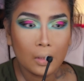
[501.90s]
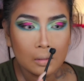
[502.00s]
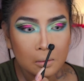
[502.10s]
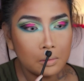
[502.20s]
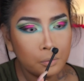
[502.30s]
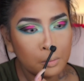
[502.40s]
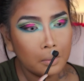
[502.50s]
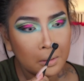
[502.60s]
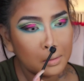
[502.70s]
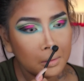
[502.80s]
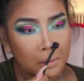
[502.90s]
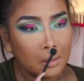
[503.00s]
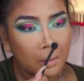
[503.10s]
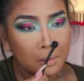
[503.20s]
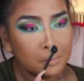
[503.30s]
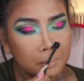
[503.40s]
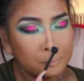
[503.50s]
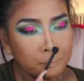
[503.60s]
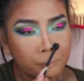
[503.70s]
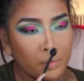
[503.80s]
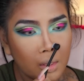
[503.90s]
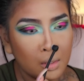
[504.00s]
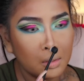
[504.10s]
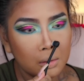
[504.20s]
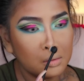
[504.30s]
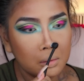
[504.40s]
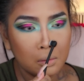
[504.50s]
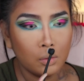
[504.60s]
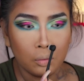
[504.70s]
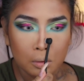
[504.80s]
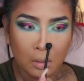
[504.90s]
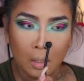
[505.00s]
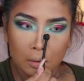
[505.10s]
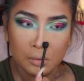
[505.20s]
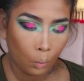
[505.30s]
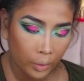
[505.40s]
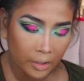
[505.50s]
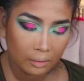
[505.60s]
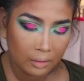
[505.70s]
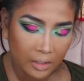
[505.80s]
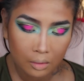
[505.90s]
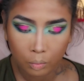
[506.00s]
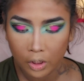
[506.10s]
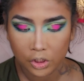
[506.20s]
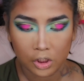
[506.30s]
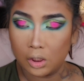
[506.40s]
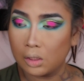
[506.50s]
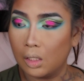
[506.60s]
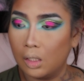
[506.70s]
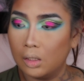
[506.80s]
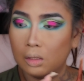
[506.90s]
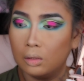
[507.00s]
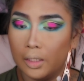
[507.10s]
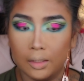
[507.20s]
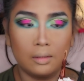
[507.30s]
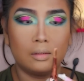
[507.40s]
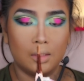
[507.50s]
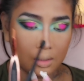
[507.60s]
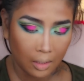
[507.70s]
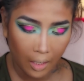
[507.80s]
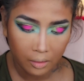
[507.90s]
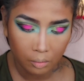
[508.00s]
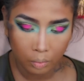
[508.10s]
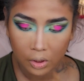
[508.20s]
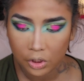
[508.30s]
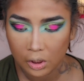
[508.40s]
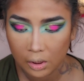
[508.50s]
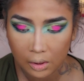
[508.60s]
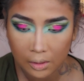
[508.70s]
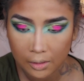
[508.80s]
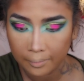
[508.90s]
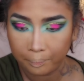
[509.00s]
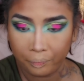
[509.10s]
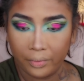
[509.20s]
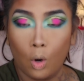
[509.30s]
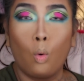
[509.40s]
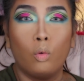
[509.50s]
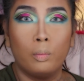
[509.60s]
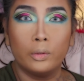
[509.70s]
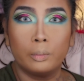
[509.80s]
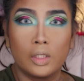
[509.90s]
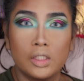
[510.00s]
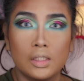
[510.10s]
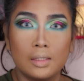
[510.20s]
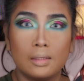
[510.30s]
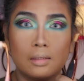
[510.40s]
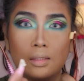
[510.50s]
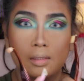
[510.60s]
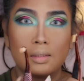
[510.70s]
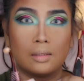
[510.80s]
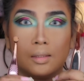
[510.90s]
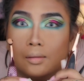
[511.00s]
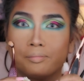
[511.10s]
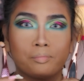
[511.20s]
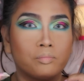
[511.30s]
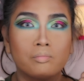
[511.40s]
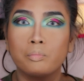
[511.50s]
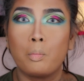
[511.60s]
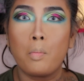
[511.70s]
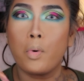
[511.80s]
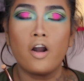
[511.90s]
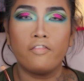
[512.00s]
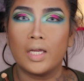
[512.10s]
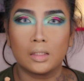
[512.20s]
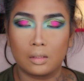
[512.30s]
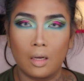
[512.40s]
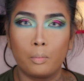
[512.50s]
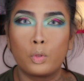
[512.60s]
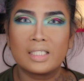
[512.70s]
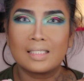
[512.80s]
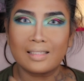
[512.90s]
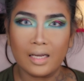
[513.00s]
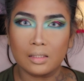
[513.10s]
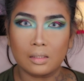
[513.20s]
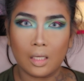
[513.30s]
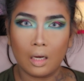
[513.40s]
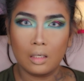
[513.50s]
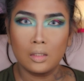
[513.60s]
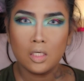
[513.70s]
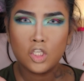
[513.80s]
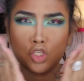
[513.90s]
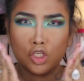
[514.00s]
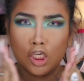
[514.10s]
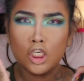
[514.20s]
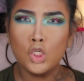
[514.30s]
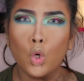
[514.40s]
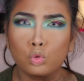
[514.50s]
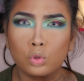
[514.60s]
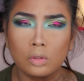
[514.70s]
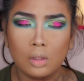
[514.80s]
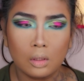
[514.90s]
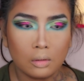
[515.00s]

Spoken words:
It's good for blending the nose contour with these brushes. Like this kind of brushes, the oval brushes, this perfect, precise, skinny nose.